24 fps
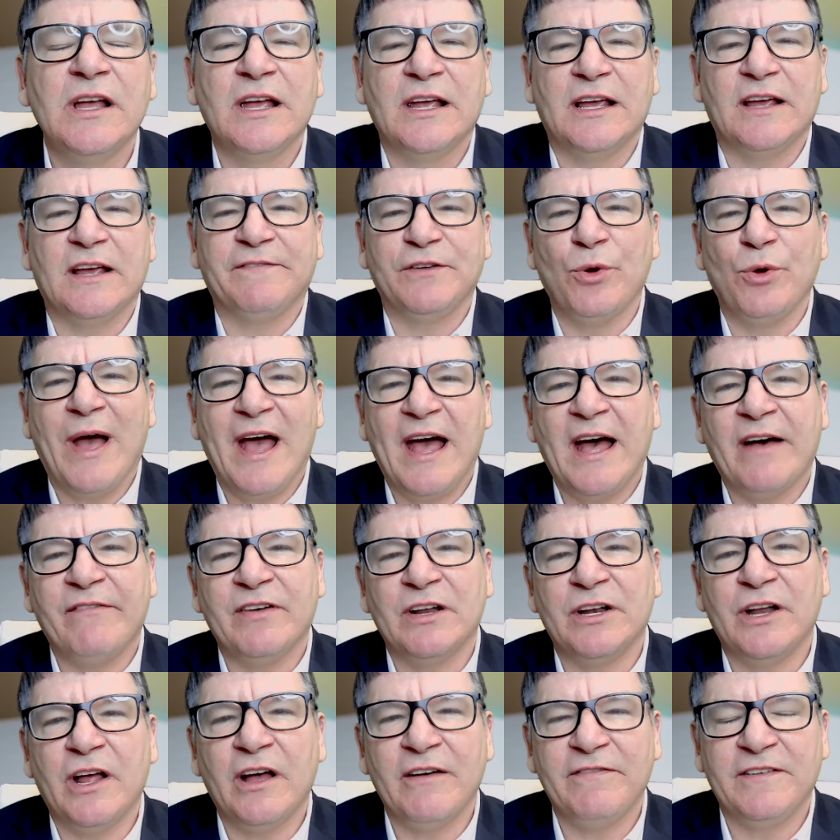If you have
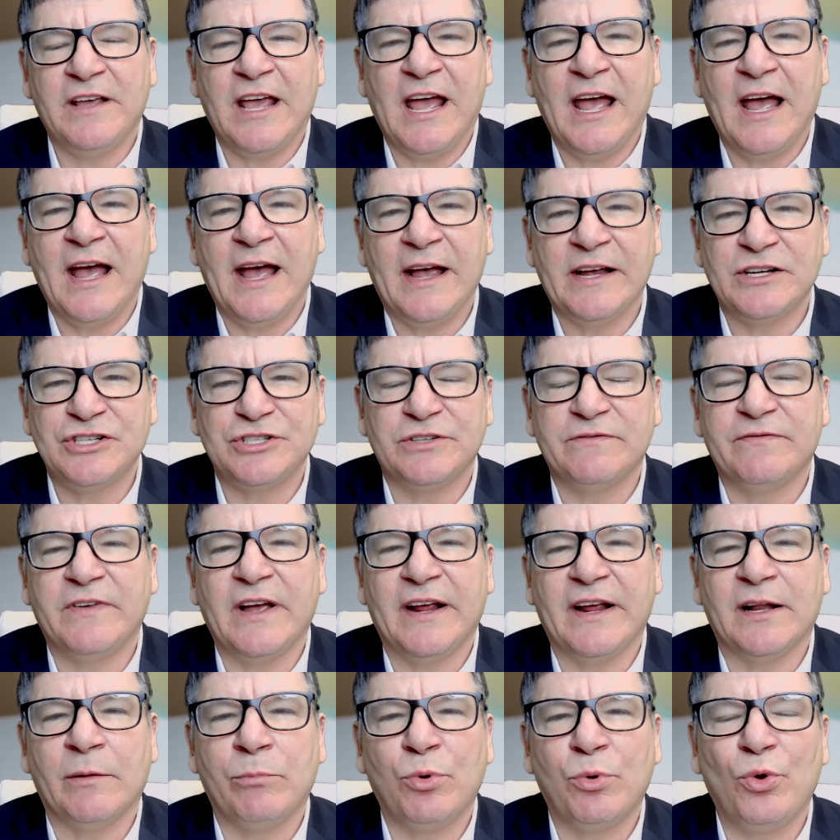enough cash
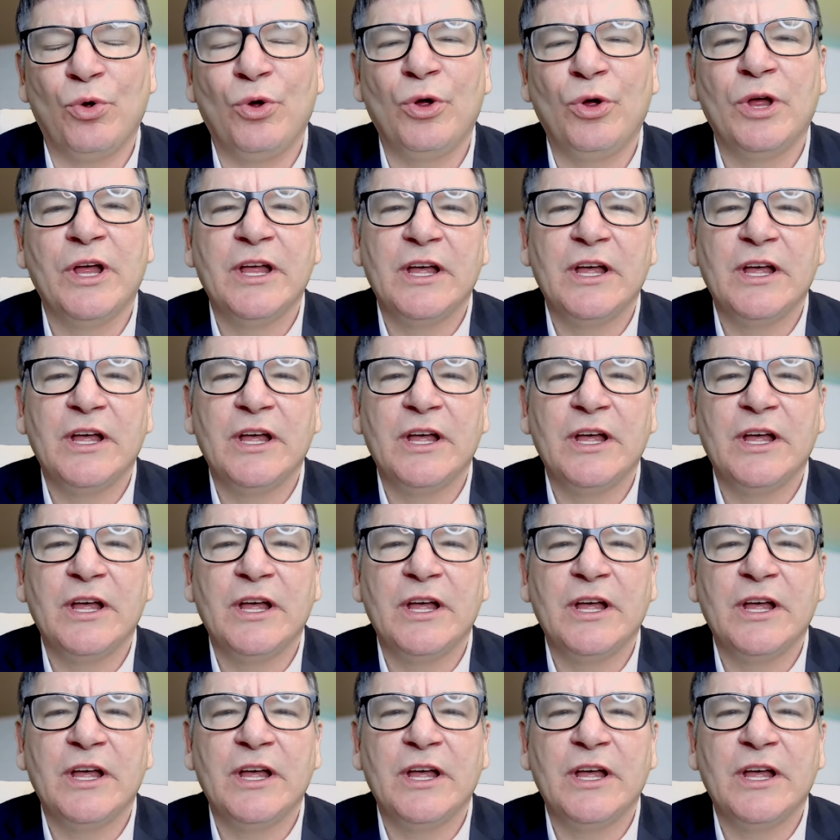available